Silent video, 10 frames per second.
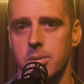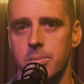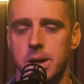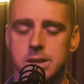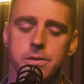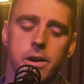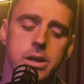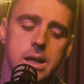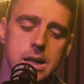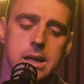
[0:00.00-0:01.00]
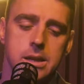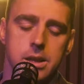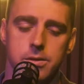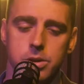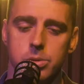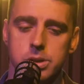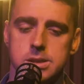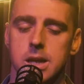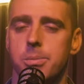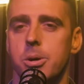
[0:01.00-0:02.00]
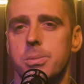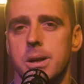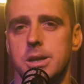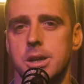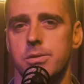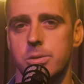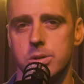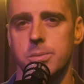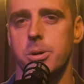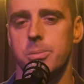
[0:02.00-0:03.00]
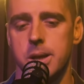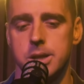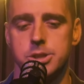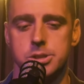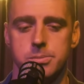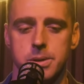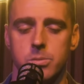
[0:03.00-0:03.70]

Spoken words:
But it's very clear that if you want a population to be